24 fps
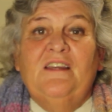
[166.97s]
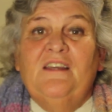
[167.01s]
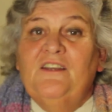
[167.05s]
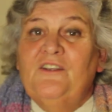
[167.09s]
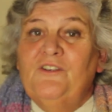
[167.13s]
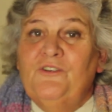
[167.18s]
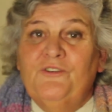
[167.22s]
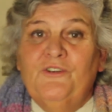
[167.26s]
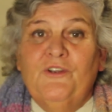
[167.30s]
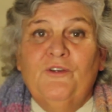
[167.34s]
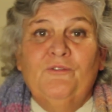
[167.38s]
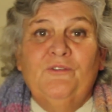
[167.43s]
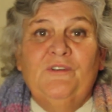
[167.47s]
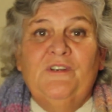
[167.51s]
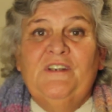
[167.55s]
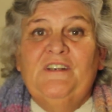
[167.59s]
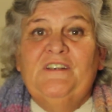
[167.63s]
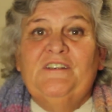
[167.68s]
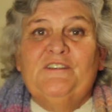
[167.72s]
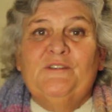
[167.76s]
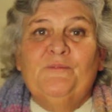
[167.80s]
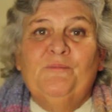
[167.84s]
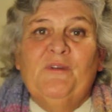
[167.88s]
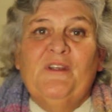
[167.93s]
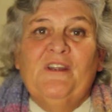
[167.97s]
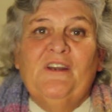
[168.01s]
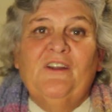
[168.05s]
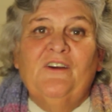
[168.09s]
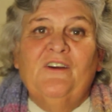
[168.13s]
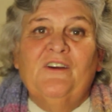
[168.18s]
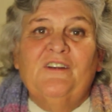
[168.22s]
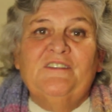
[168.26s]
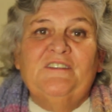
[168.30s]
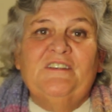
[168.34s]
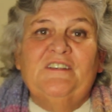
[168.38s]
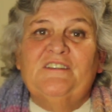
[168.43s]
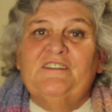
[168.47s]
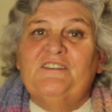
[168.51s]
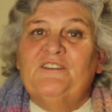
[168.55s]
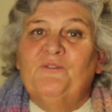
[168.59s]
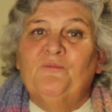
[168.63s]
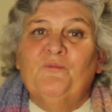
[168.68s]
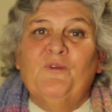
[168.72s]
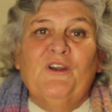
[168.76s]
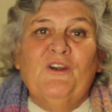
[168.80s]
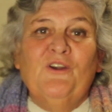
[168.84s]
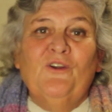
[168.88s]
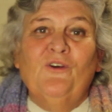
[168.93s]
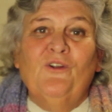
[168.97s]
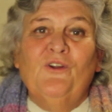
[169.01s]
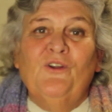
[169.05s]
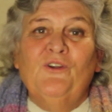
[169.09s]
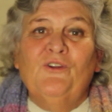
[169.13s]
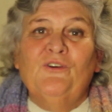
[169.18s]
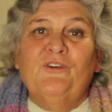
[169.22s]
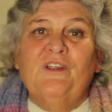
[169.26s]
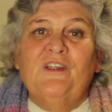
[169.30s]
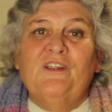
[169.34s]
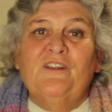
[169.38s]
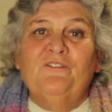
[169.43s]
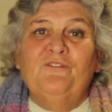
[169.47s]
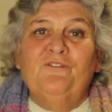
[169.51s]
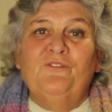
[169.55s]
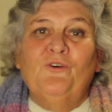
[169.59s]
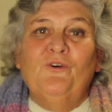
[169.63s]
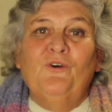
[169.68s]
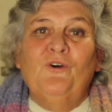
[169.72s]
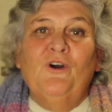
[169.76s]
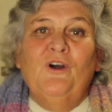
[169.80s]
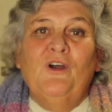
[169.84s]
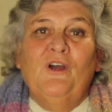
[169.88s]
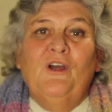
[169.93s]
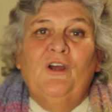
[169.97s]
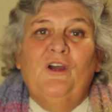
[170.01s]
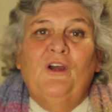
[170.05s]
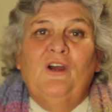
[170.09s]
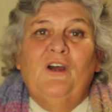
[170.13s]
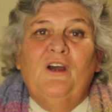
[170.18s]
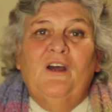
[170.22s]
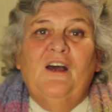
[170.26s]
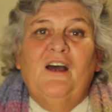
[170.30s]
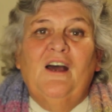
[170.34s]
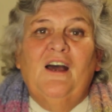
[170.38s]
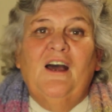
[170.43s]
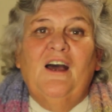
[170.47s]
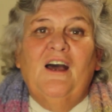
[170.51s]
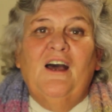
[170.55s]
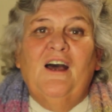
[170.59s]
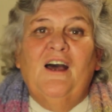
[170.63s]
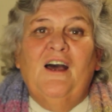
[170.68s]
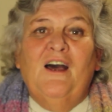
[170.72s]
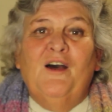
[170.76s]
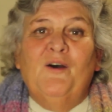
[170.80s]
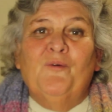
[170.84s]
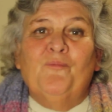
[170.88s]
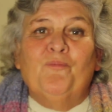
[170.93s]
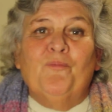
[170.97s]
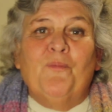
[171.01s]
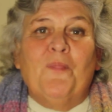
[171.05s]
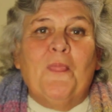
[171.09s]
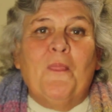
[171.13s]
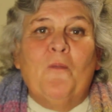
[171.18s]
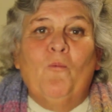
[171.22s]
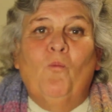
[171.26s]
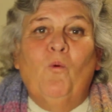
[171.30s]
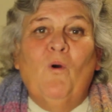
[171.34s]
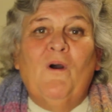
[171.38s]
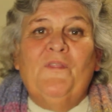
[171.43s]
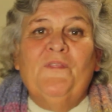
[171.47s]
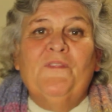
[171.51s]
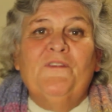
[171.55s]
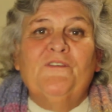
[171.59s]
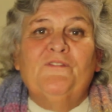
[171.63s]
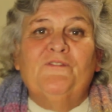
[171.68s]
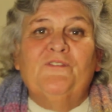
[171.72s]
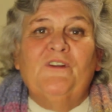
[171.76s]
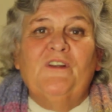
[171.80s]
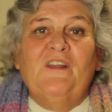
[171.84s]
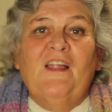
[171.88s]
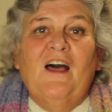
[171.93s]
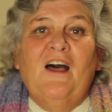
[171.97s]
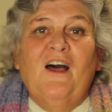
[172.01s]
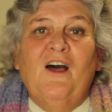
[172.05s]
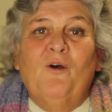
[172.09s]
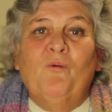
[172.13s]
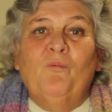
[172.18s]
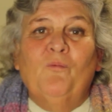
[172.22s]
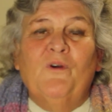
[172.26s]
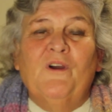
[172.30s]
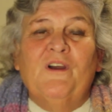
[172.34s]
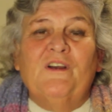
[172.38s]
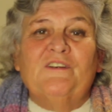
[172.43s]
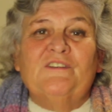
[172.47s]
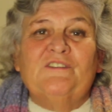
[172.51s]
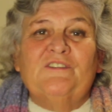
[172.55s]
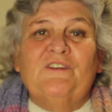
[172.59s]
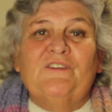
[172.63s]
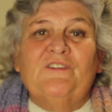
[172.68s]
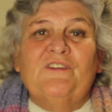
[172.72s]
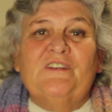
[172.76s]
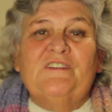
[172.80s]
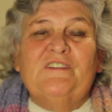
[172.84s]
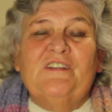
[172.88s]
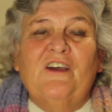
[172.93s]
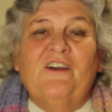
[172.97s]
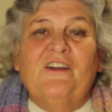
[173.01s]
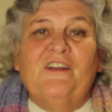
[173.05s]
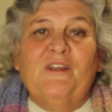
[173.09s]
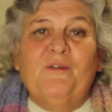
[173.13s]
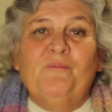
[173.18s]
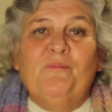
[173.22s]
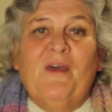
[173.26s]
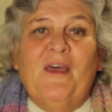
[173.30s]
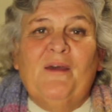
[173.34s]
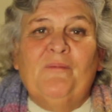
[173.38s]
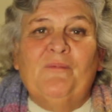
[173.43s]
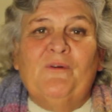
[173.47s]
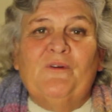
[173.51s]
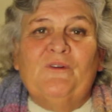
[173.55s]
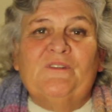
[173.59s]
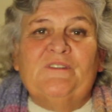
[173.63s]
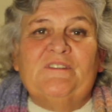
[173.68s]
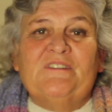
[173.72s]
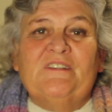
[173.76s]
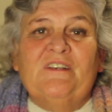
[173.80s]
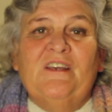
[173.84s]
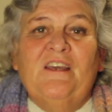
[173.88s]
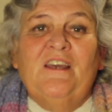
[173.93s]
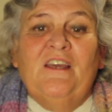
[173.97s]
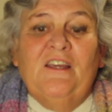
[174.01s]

You don't need to be an artist, and we're not looking for wonderful artworks on the tiny pebbles.